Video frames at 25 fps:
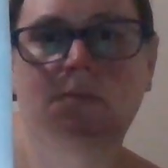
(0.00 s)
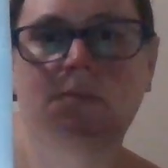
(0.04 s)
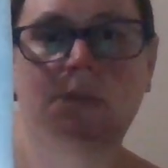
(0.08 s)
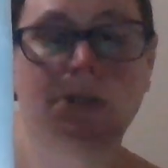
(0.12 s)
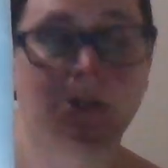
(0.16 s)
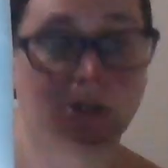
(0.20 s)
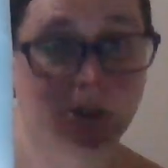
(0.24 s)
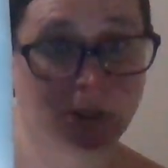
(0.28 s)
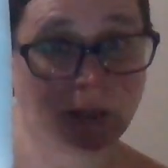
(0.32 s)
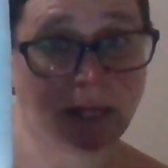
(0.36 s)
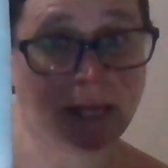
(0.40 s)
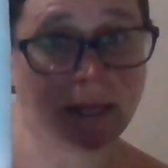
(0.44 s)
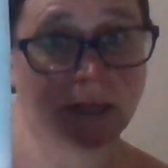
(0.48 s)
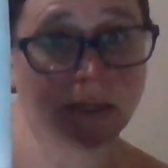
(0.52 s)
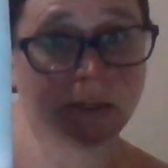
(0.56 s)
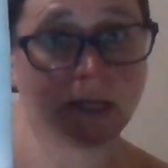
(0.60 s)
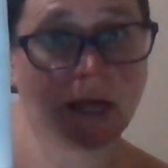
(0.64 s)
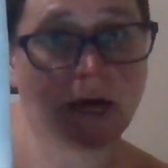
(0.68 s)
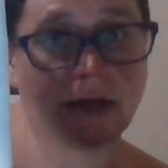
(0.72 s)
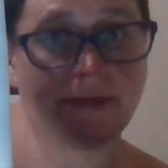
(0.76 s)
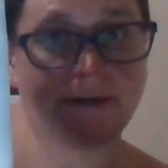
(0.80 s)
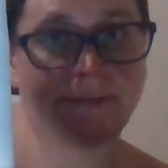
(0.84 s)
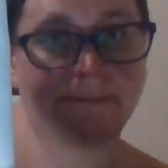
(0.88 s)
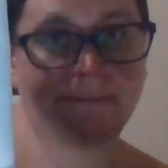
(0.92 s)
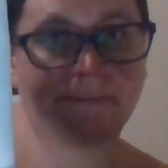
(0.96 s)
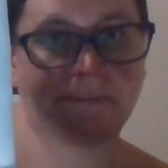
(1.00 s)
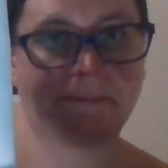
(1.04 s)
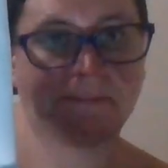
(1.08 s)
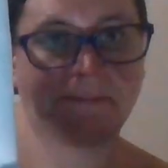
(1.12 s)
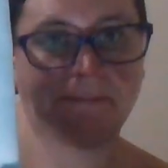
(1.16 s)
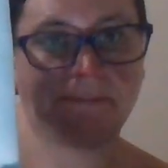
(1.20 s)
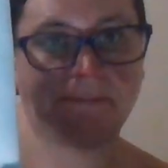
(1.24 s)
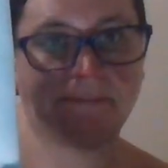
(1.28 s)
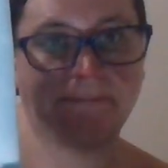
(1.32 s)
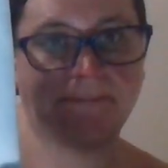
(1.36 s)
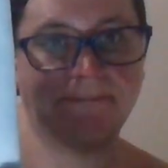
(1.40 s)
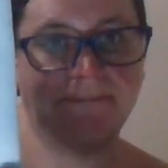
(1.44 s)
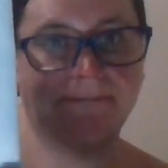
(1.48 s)
Does it look like a sloth?
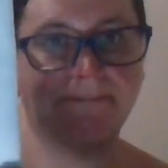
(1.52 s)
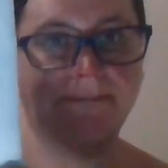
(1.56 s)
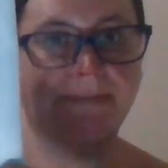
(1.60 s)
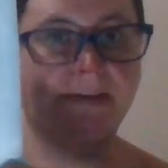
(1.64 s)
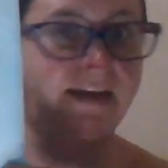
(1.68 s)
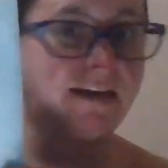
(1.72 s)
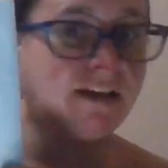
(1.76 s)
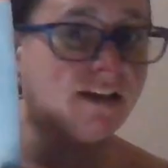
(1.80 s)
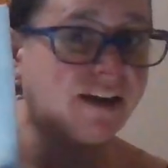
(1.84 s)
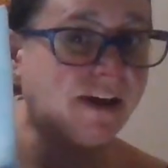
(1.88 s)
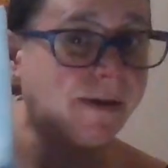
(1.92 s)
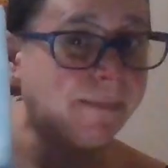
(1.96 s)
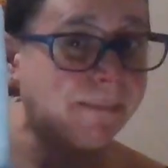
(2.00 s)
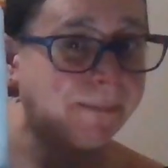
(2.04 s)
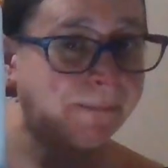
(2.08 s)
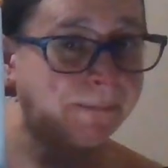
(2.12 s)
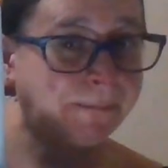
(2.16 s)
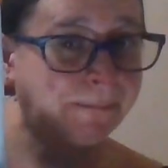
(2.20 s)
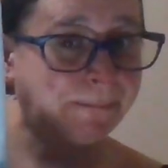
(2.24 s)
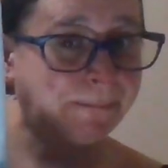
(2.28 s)
Can you tell?